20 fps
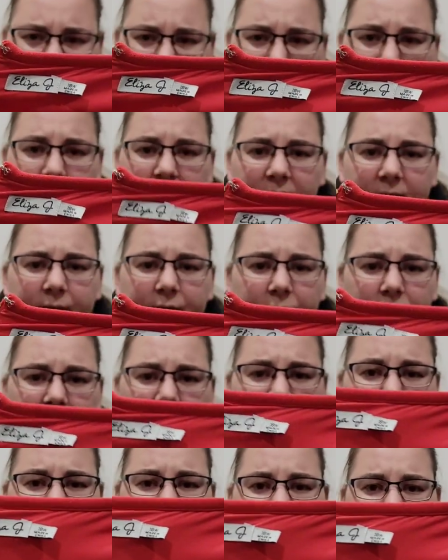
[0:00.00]
I believe you
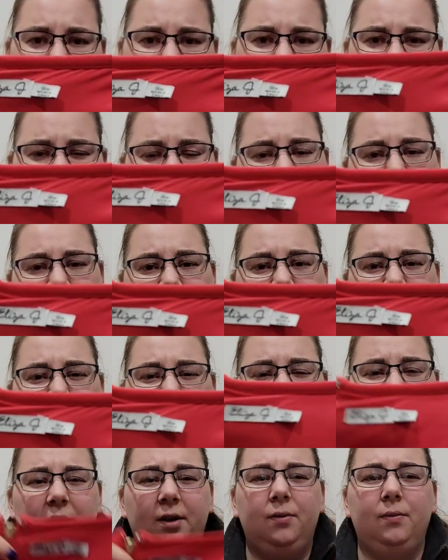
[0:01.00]
can get Eliza
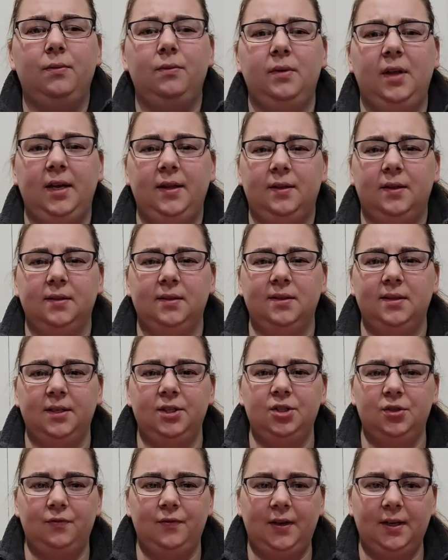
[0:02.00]
J through like the
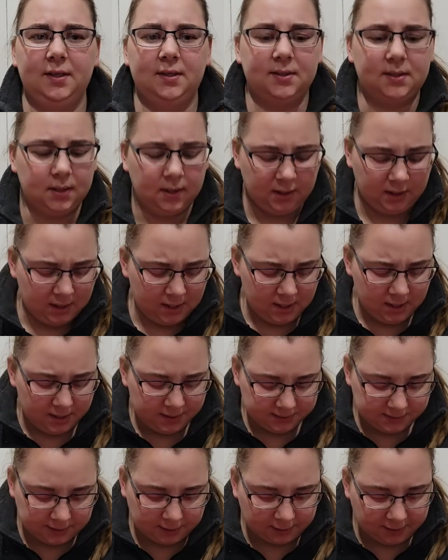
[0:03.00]
Stitch Fix
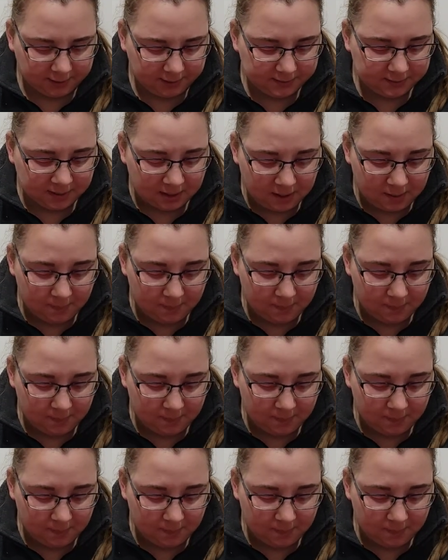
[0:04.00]
series